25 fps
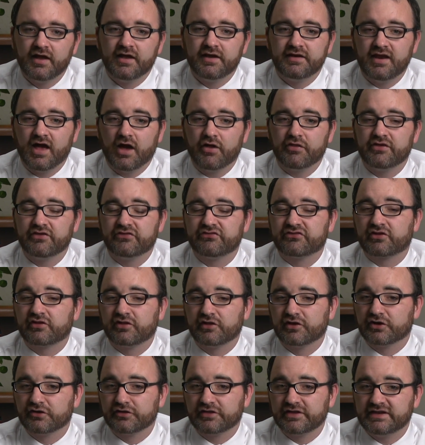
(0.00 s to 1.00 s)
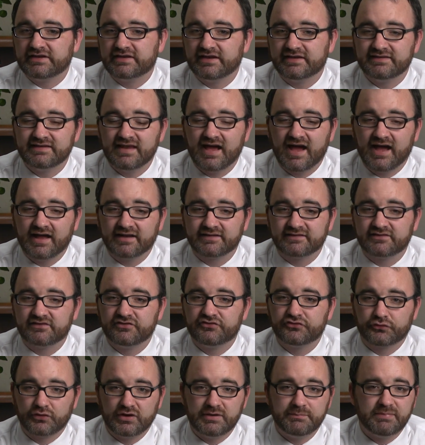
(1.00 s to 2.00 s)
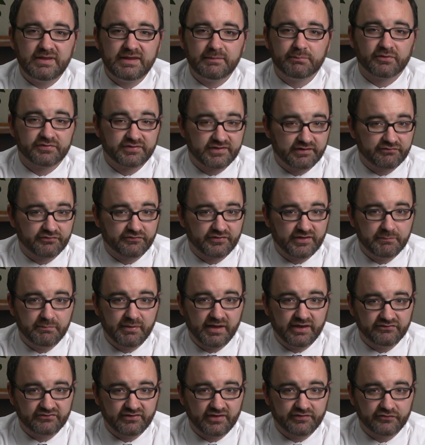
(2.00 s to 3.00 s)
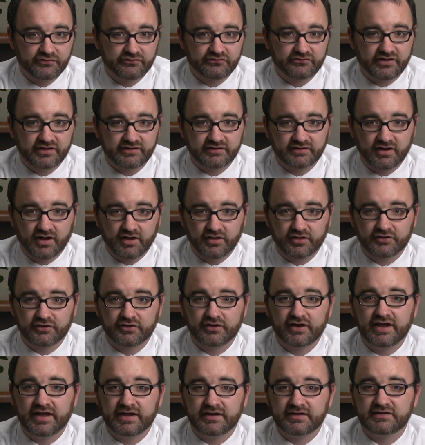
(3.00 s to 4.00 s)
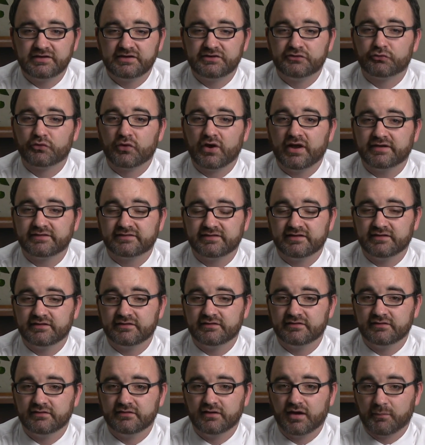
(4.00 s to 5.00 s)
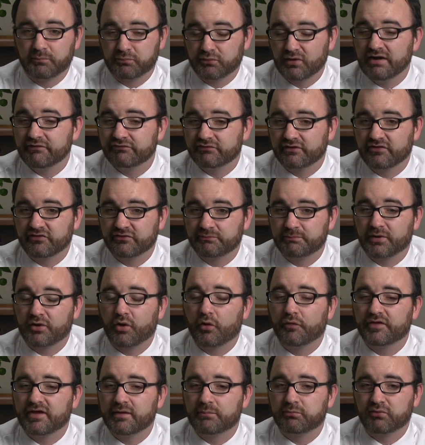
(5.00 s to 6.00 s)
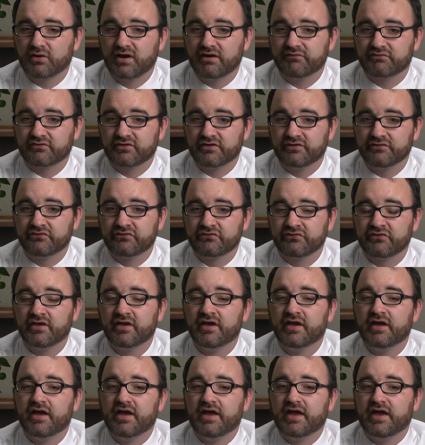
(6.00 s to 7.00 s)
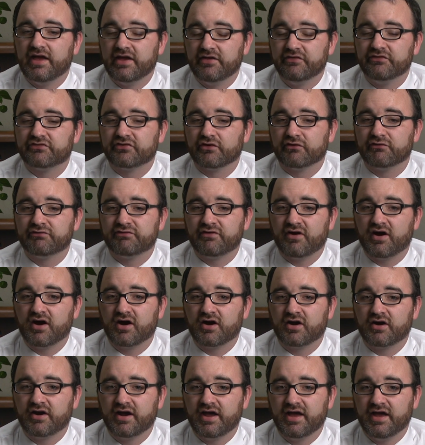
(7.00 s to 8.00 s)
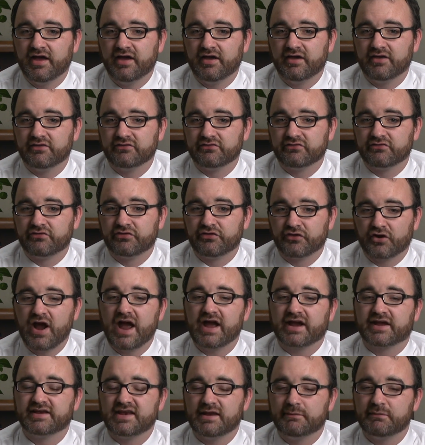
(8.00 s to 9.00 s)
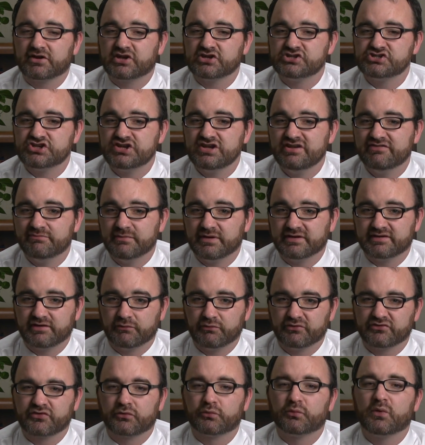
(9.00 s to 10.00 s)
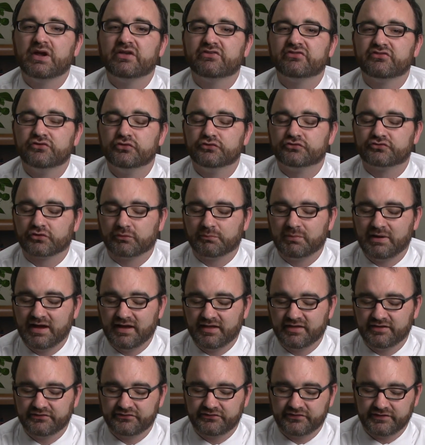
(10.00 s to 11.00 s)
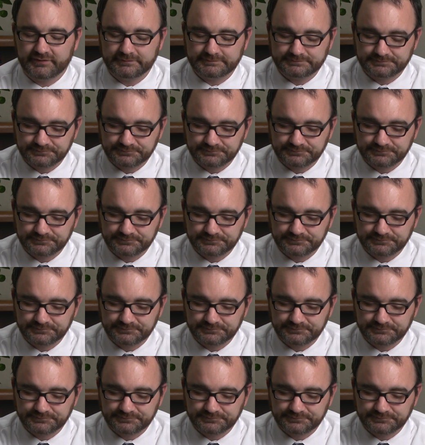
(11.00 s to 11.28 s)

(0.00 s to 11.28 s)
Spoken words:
Now, this clearly did not treat people differently based on their skin color. It granted a preference, but only a preference insofar as their academic achievement. It was a race-neutral policy.